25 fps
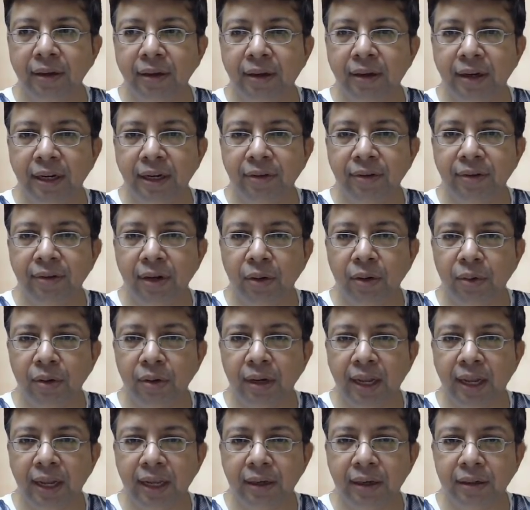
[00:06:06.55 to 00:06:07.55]
it will
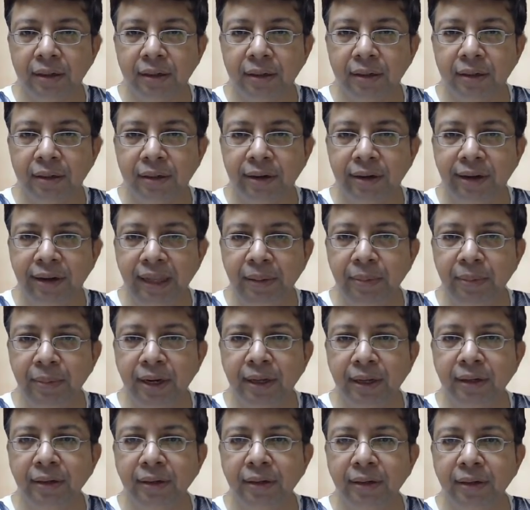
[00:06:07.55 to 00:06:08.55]
look like a dream
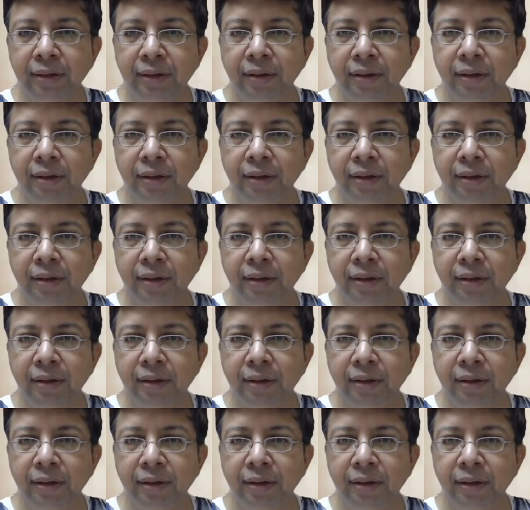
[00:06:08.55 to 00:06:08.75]
run.